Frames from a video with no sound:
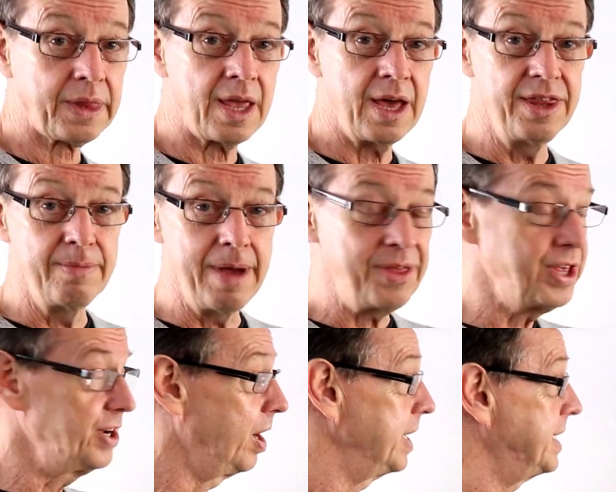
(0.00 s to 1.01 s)
And the method
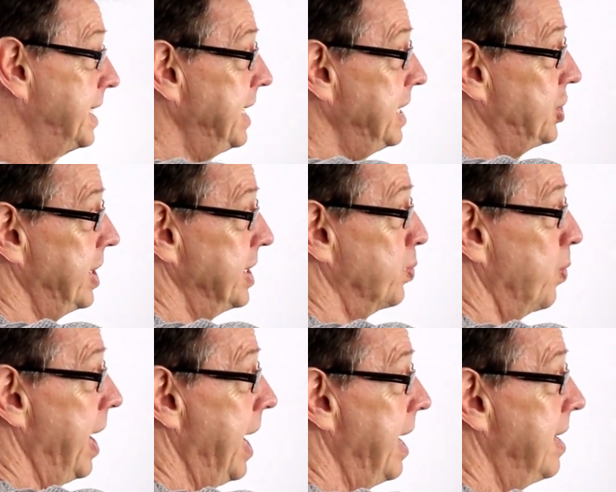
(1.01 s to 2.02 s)
I teach is
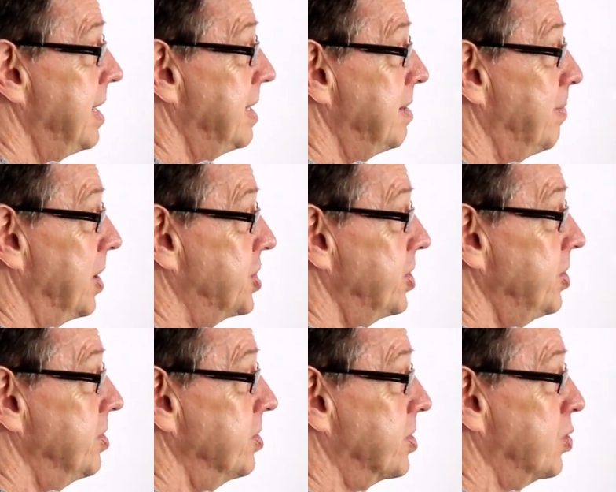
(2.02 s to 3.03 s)
where my
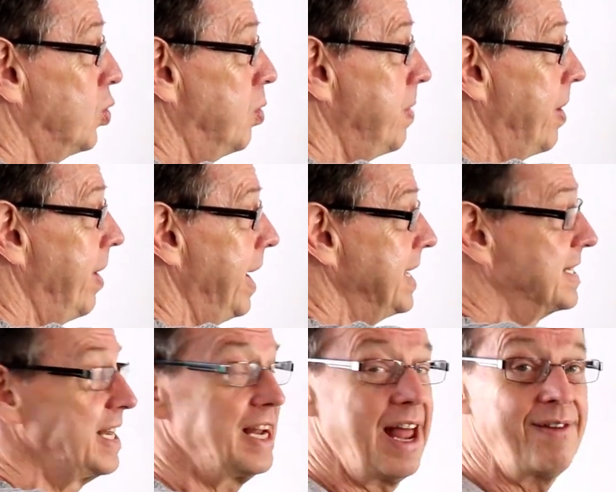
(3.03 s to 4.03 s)
student's door mirror is
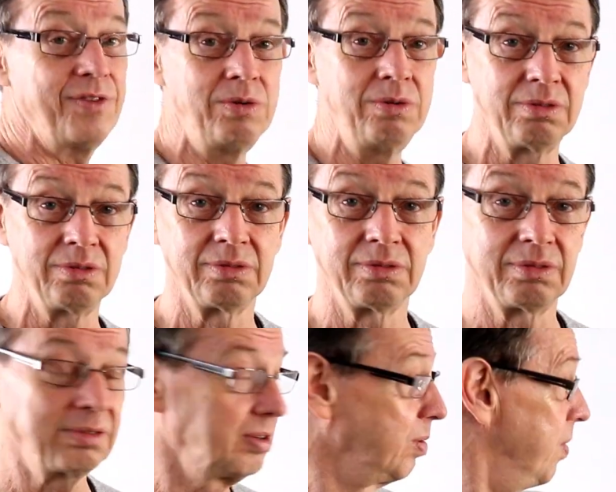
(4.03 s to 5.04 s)
level
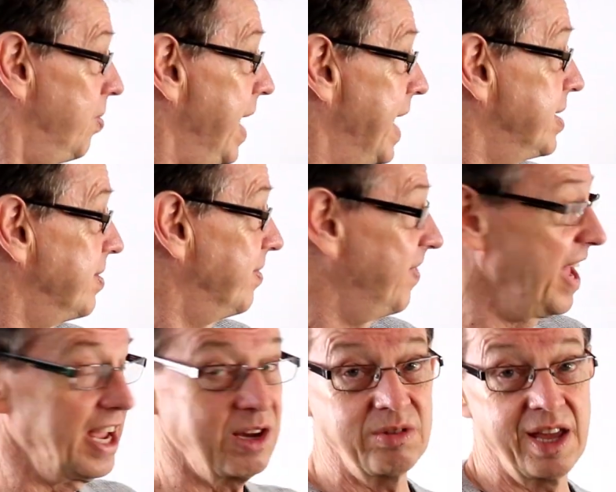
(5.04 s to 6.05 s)
with the end of the
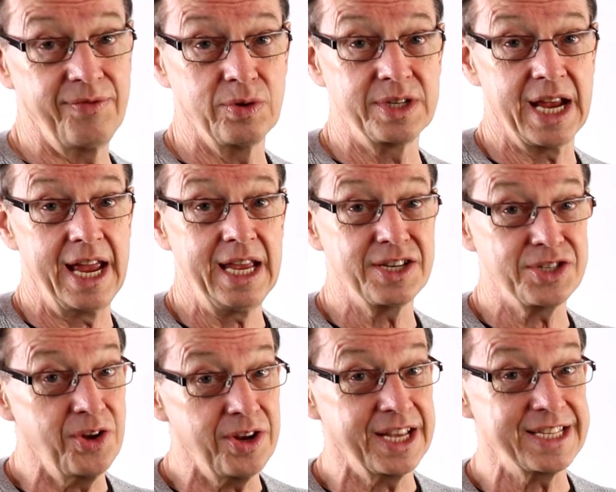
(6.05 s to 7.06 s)
vehicle, give or take. It's not
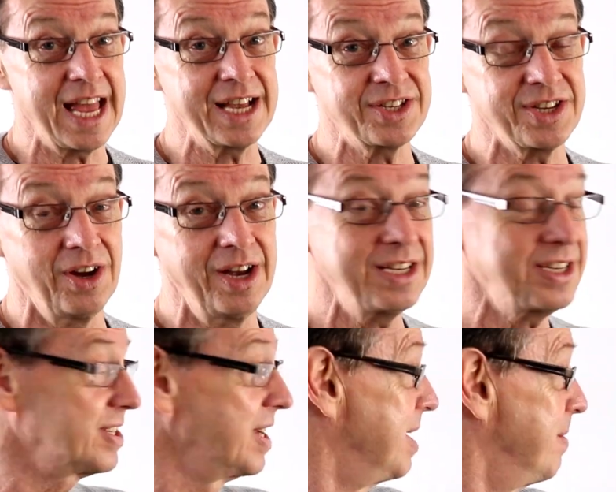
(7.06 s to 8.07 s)
an exact science.
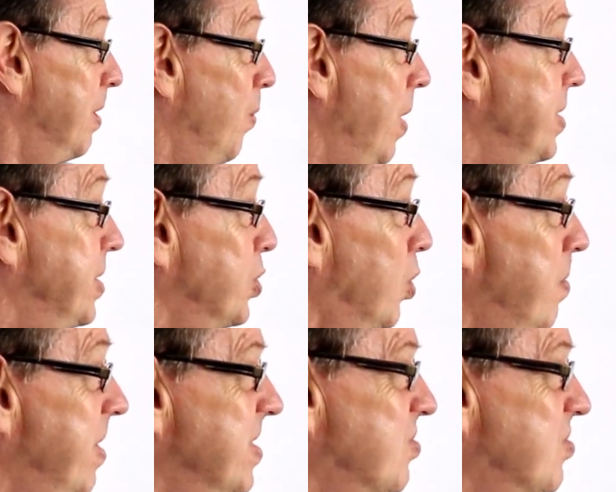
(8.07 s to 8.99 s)
But when the door mirror is